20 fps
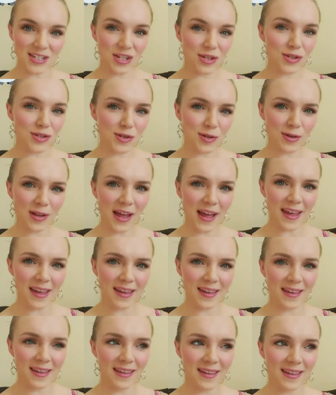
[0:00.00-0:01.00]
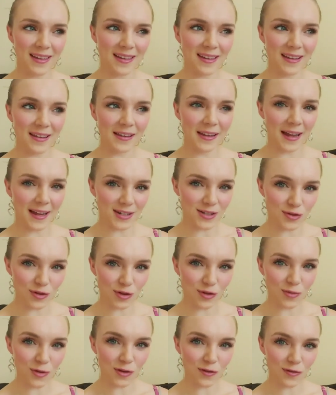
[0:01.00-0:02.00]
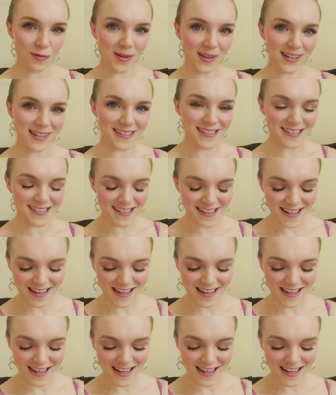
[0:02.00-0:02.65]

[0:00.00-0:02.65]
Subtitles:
Do you do like lateral movements?